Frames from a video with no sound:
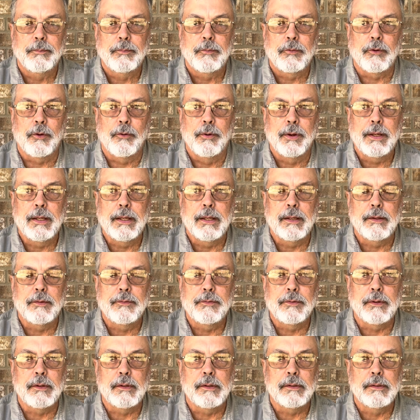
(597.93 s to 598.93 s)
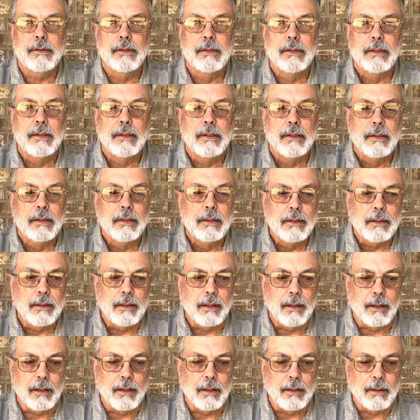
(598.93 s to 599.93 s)
So he gets in,
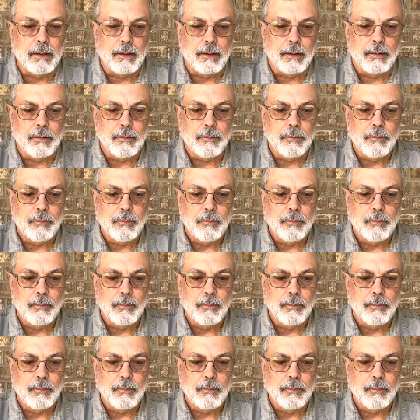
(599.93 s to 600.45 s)
and